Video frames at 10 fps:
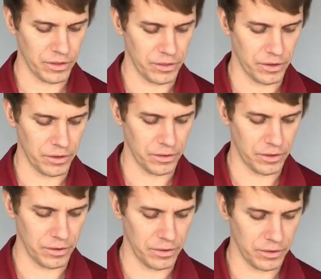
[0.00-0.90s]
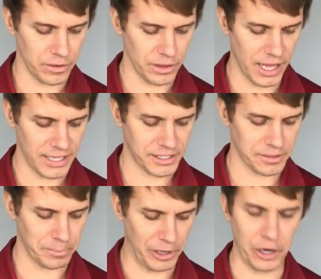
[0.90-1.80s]
The
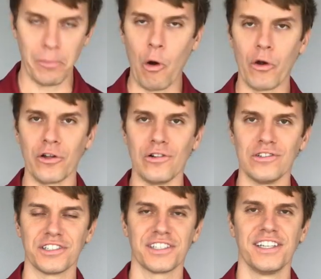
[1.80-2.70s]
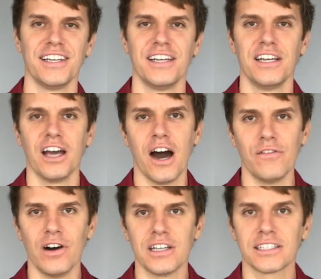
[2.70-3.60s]
less mere mortals
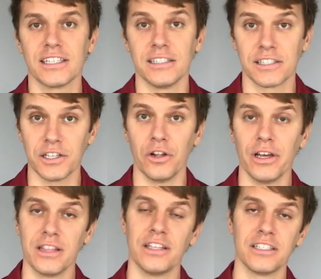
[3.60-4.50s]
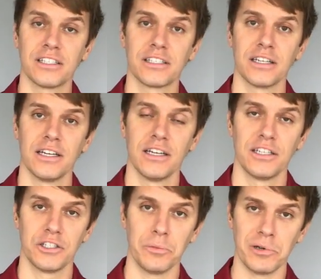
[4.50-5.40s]
of us can still hit this
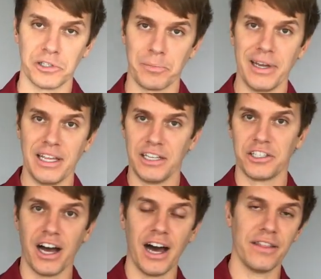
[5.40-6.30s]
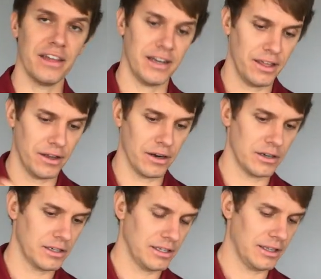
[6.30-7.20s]
super spinny shot that
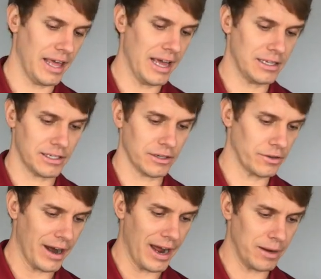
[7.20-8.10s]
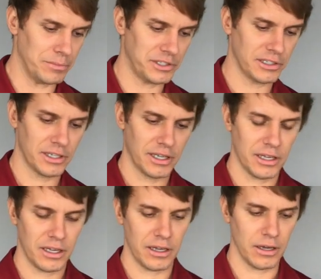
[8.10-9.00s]
either lands and grabs
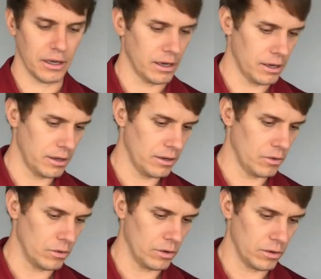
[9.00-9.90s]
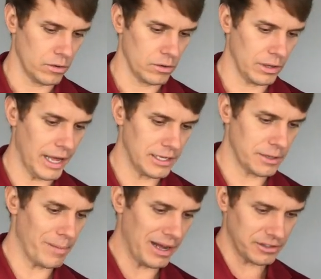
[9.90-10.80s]
or lands
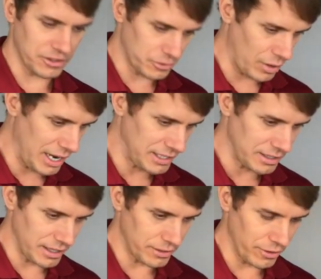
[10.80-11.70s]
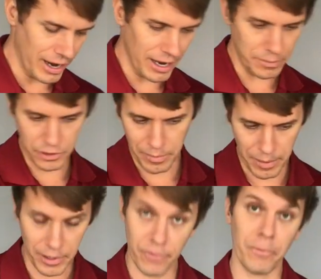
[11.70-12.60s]
and bounces twice and then grabs, or
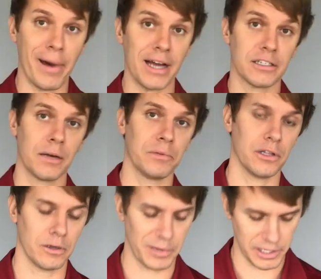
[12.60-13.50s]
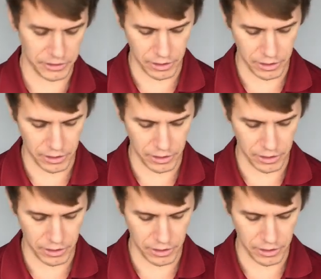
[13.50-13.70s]
maybe even backs up a little bit.